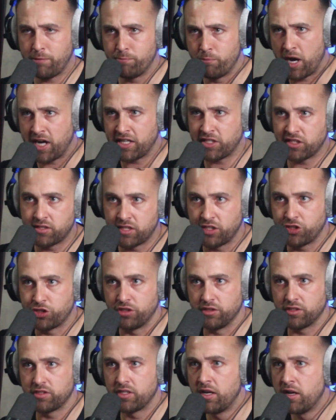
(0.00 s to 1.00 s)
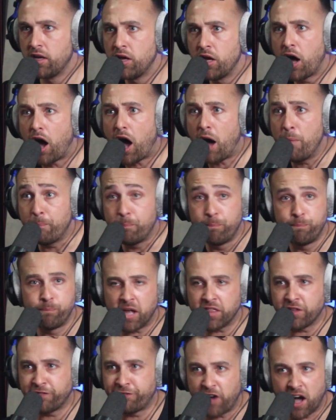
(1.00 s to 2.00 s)
my decisions.
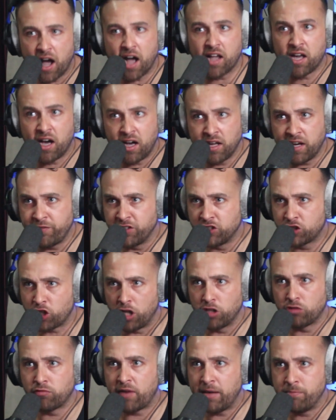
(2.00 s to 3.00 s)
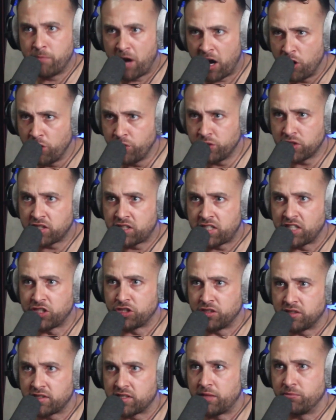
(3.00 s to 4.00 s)
Motherfucker, I can't even tolerate my own
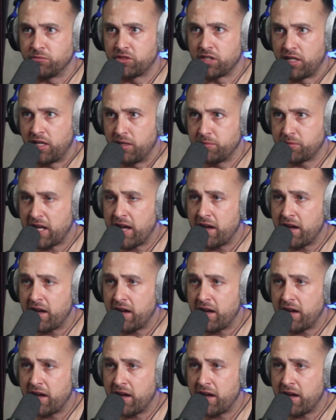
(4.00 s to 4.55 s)
decisions sometimes.